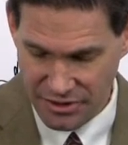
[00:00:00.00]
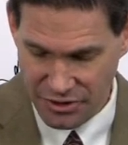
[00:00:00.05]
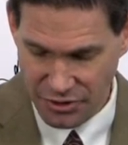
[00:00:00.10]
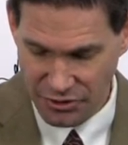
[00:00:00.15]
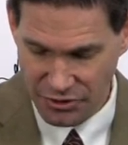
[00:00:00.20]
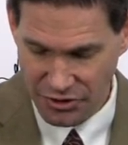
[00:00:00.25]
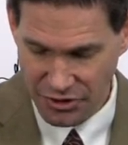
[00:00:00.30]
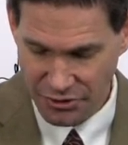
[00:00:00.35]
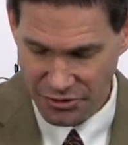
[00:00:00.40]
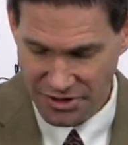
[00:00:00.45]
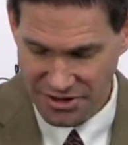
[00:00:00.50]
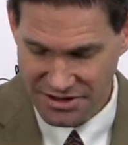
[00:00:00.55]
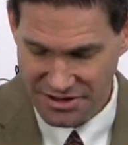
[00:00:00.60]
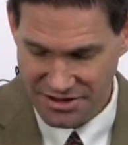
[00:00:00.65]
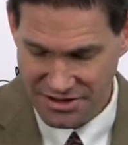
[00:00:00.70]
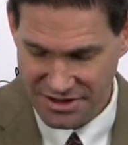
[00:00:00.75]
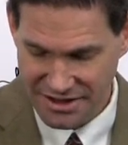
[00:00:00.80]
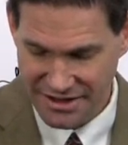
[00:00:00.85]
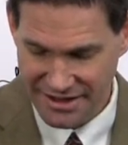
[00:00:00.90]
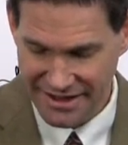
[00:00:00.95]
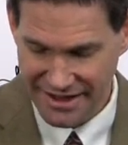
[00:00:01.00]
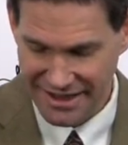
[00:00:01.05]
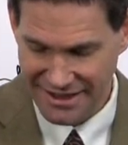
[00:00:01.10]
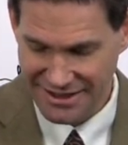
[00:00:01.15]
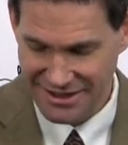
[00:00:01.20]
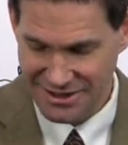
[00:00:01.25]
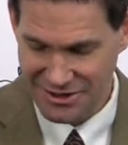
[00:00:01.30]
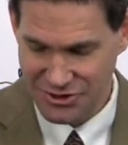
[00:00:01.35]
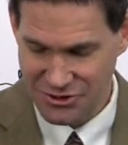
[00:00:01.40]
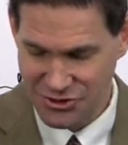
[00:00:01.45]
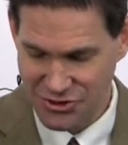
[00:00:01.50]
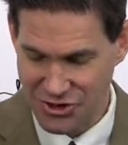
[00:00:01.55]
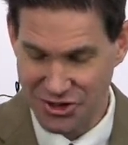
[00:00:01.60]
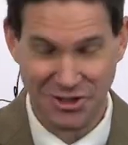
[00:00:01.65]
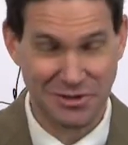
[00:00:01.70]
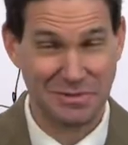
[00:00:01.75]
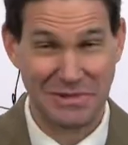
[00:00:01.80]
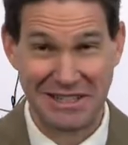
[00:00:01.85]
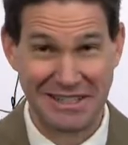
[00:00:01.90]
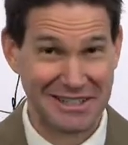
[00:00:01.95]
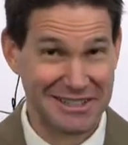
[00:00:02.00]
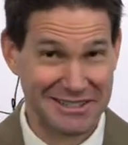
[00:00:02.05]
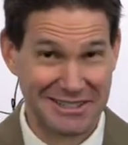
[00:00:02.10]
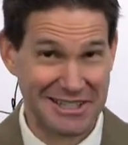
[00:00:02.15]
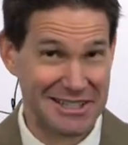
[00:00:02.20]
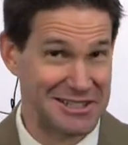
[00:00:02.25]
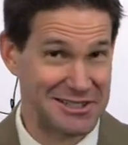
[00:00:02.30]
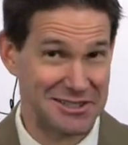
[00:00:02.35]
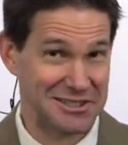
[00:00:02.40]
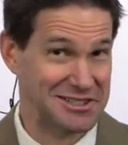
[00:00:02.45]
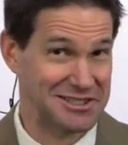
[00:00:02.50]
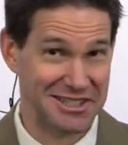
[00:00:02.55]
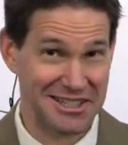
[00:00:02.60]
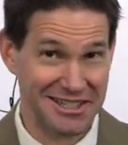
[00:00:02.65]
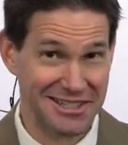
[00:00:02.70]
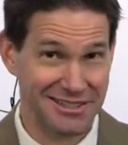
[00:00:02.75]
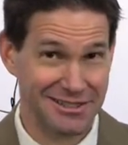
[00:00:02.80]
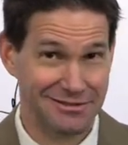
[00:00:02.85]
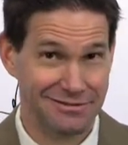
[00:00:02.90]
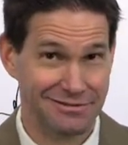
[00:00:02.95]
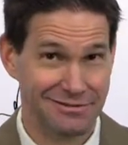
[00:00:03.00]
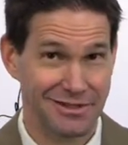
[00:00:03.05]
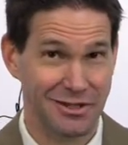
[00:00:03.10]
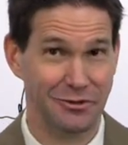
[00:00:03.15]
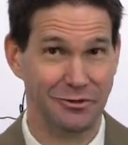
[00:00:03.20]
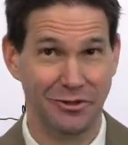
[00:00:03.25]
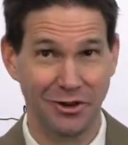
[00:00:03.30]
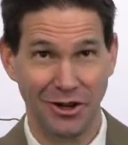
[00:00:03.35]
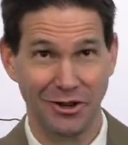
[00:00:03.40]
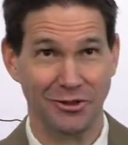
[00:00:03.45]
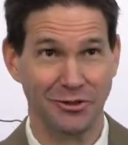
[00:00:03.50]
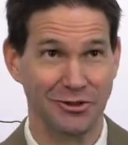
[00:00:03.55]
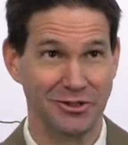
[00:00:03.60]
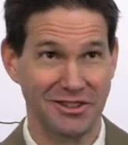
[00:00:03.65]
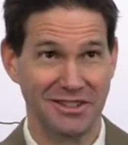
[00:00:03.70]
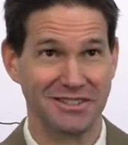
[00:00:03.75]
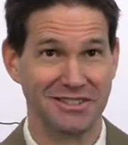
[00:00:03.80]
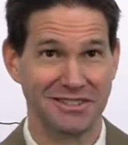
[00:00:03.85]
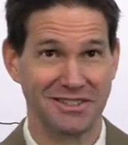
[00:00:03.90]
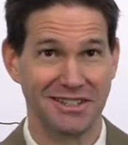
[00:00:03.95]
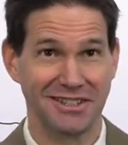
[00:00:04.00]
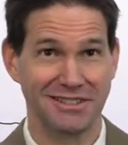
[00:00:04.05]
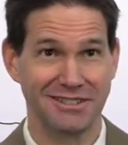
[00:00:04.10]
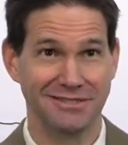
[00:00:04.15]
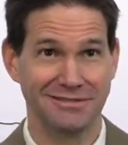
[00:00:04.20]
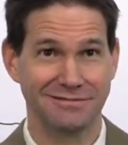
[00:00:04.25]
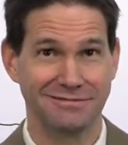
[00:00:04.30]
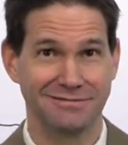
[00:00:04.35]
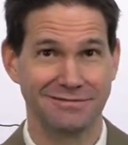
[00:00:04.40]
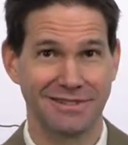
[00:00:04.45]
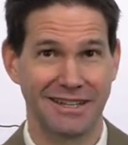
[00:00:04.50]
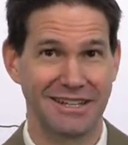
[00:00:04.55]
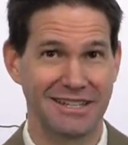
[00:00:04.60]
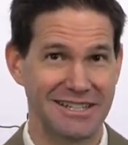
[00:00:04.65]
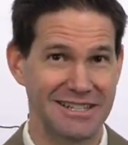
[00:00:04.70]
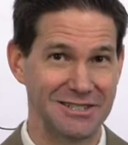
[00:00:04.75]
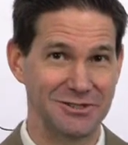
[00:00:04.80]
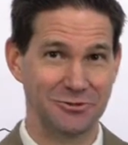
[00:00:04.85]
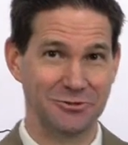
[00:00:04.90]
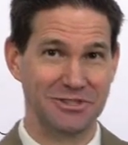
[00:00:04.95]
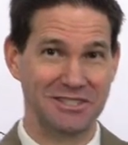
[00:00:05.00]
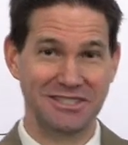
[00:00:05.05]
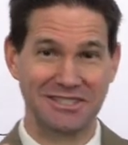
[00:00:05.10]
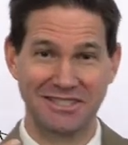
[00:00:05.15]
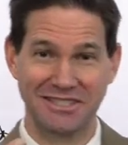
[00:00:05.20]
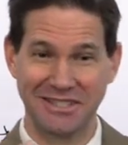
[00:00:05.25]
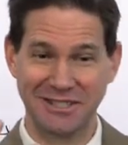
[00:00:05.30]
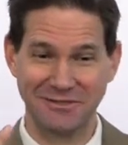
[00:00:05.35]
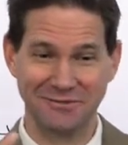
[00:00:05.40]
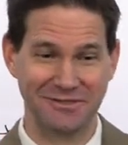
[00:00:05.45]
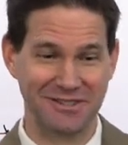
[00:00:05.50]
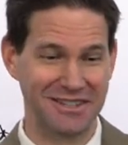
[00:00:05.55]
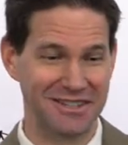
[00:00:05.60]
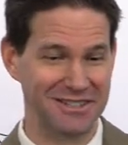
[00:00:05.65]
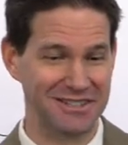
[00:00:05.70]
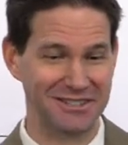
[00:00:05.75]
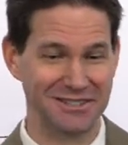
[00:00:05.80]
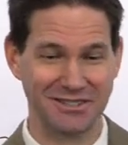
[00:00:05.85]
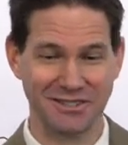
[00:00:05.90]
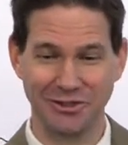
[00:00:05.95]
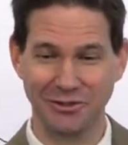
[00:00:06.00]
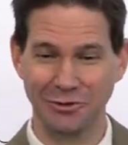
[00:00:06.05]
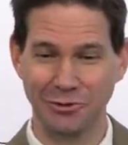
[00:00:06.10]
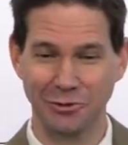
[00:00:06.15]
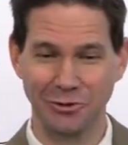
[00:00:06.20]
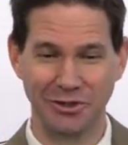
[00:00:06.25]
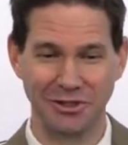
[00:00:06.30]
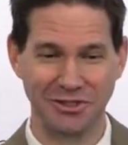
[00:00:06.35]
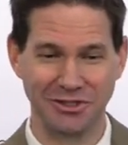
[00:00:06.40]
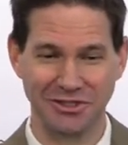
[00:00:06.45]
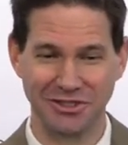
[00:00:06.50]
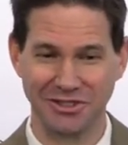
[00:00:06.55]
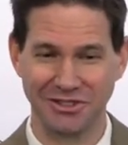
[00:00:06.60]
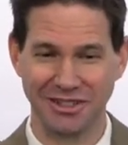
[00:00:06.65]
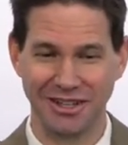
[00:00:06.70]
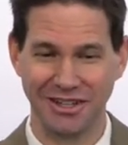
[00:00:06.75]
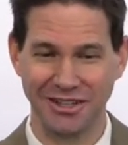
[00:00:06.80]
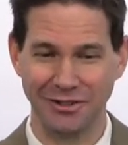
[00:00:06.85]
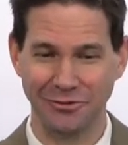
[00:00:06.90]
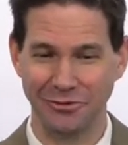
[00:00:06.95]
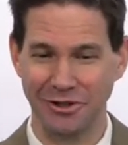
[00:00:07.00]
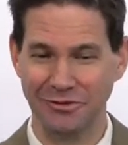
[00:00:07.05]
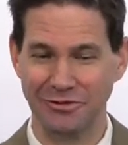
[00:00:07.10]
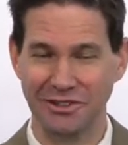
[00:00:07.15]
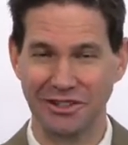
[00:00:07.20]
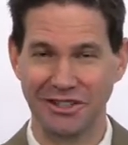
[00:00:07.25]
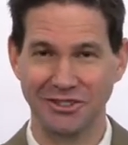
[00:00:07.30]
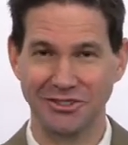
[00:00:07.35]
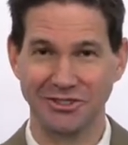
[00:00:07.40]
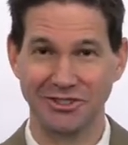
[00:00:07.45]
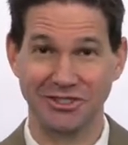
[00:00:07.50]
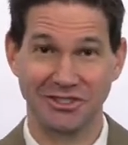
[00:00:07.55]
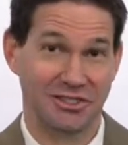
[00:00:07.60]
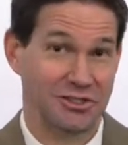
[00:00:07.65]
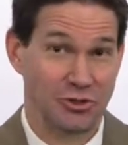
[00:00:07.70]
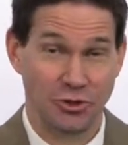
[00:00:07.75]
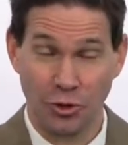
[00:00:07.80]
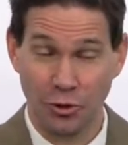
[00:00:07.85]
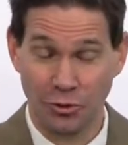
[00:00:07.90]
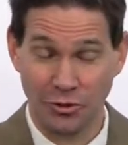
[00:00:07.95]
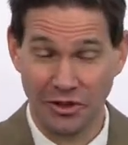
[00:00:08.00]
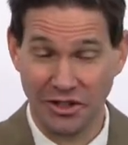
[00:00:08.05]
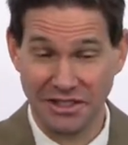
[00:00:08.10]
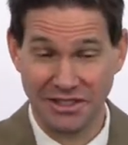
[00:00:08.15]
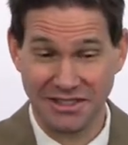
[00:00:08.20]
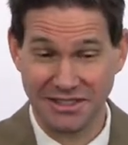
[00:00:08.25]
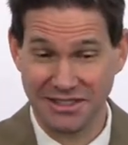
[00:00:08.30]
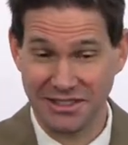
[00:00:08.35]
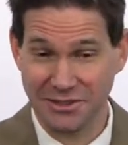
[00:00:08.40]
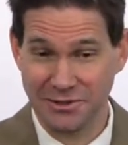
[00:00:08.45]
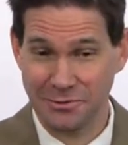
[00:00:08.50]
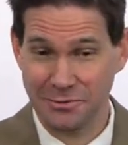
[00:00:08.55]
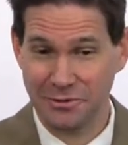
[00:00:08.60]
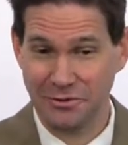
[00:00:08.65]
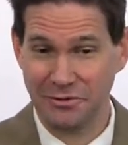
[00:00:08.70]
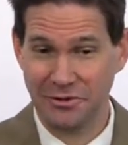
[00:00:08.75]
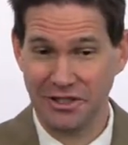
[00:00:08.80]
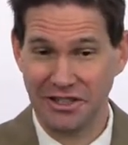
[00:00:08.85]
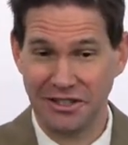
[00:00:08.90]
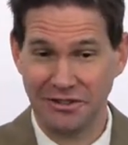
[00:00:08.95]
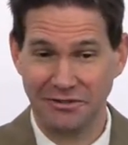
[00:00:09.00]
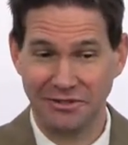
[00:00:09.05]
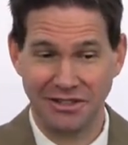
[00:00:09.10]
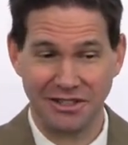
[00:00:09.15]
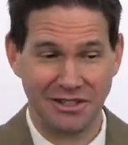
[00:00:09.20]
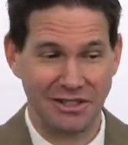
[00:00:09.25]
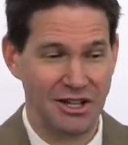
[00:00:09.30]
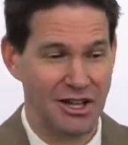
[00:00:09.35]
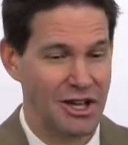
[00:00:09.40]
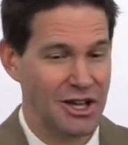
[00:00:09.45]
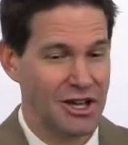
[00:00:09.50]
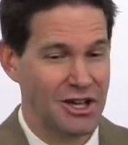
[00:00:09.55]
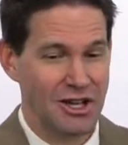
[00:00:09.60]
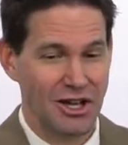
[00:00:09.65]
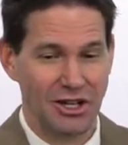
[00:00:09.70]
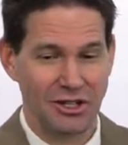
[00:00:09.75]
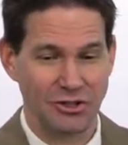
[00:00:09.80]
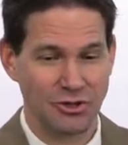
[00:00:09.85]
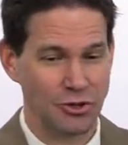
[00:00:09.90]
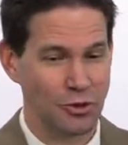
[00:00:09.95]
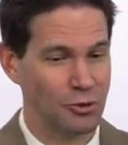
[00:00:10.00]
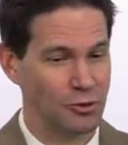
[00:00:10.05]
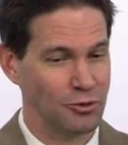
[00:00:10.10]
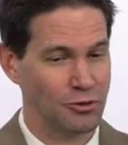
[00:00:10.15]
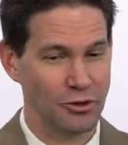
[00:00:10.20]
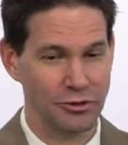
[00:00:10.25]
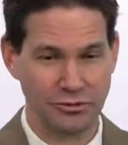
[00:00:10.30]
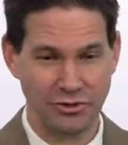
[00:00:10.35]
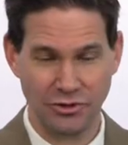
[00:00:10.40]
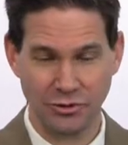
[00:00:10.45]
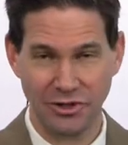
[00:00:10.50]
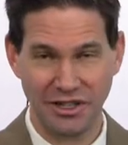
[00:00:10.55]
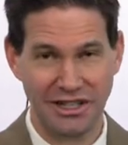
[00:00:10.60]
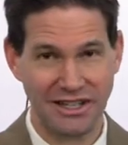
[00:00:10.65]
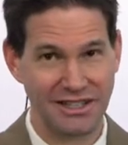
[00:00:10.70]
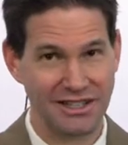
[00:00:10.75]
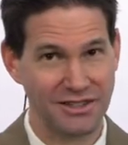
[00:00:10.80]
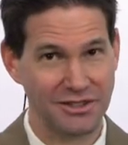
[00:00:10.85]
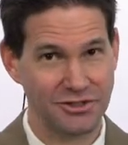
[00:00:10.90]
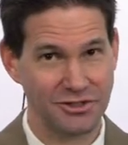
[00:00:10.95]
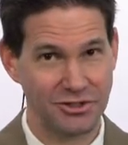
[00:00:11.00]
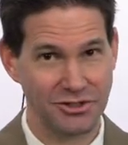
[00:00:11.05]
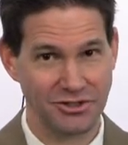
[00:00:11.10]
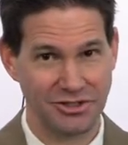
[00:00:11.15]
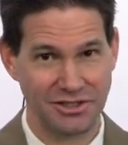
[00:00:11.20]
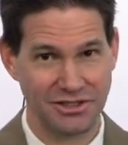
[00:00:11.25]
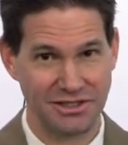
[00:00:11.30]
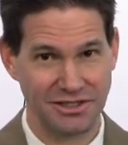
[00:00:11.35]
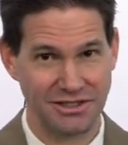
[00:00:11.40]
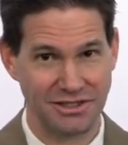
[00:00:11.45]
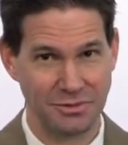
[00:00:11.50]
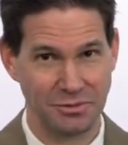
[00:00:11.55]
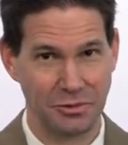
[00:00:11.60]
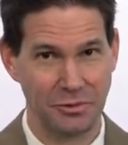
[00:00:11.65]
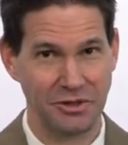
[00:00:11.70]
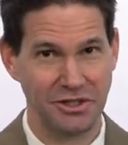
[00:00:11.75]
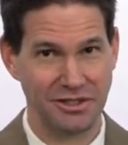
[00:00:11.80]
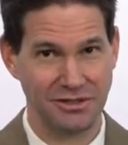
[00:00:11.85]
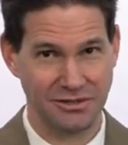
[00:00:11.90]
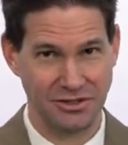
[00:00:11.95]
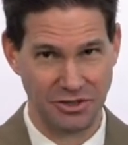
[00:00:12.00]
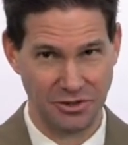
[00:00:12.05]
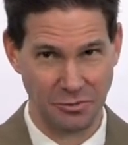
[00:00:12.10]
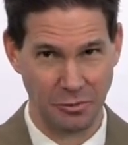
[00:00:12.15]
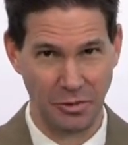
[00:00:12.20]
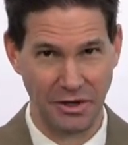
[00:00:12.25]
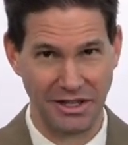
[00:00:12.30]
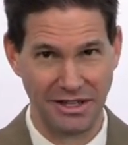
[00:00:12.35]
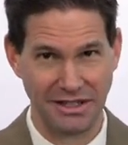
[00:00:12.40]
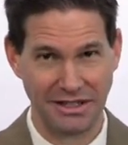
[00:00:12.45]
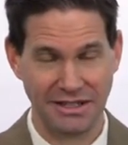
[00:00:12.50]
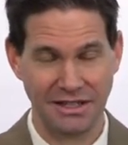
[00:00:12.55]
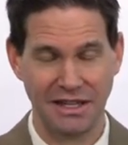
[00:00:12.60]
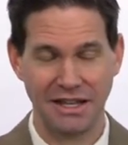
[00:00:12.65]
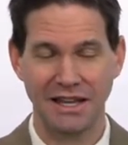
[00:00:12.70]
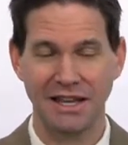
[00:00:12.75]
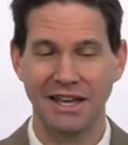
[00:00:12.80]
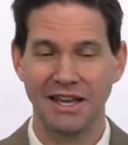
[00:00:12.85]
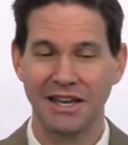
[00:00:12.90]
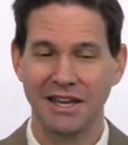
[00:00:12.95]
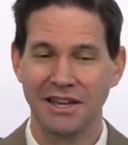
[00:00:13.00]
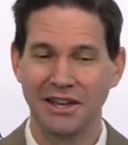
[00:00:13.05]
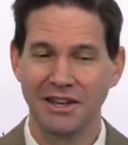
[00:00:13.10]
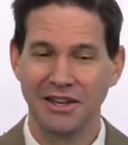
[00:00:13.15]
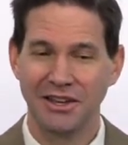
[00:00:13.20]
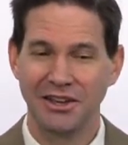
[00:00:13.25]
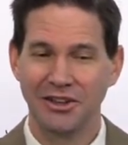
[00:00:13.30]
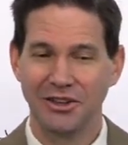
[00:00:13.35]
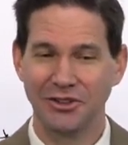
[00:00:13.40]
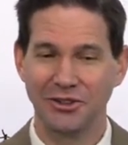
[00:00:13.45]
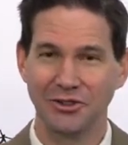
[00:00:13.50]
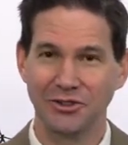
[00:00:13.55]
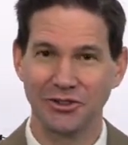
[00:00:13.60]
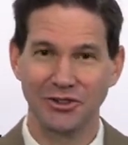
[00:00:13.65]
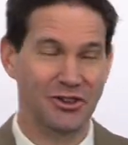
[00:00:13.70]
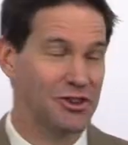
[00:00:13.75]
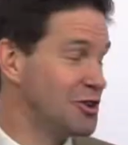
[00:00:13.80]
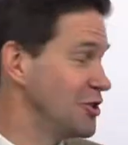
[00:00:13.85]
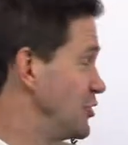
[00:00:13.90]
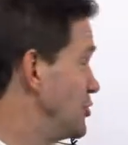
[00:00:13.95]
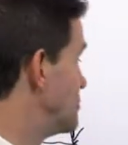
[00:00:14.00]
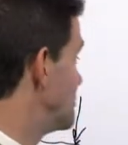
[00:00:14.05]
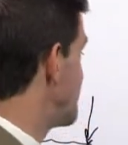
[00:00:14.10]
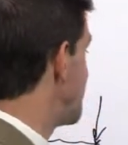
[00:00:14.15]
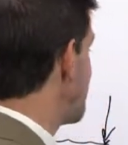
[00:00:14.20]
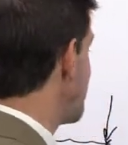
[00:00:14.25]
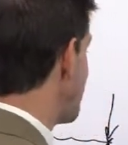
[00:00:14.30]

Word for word: You'll notice that just because he's seen the Father and the Son, and he's received these glorious uh, revelations and told that his sins were forgiven and, and told, don't join any of the churches at this point, just wait. You'll, you would